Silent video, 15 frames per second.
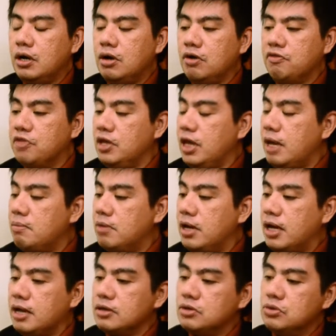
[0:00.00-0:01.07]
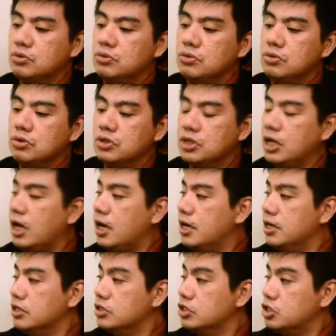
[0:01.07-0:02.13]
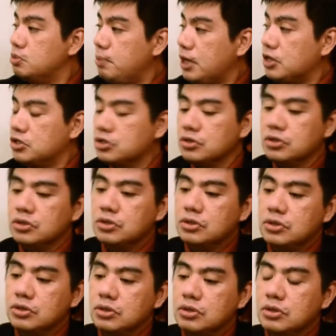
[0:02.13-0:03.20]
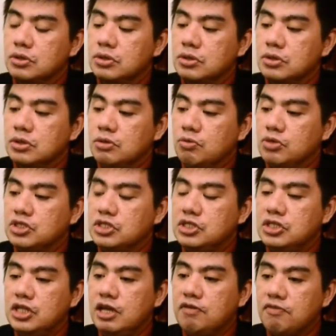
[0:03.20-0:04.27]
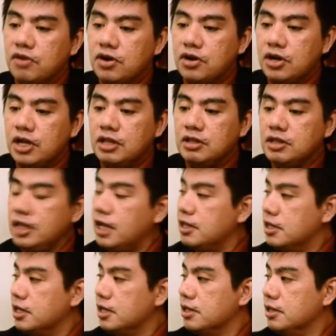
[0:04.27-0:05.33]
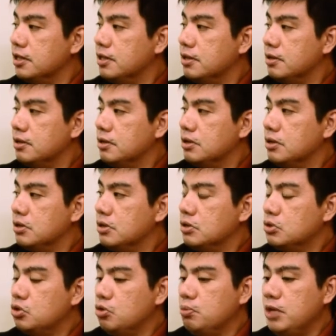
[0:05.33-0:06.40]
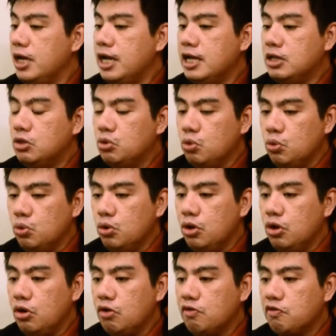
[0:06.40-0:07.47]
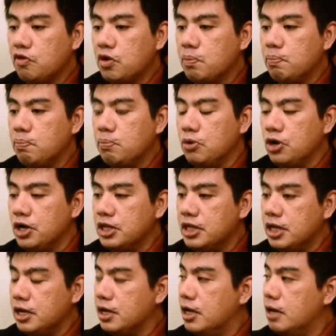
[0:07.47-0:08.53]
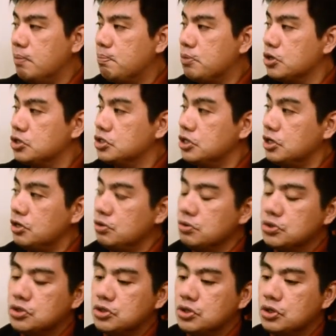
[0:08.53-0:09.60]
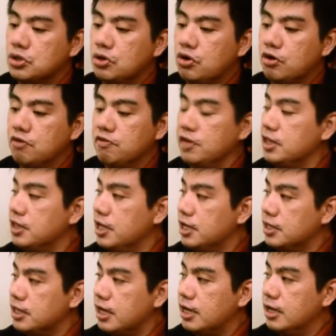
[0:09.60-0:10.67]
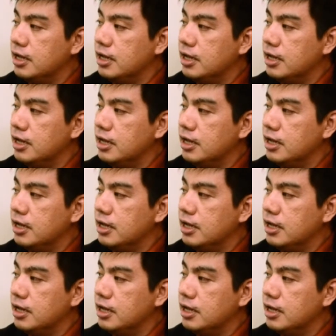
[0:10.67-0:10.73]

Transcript: of the AMLAC to conduct an inspection was never intended to be a tool for political persecution or vendetta.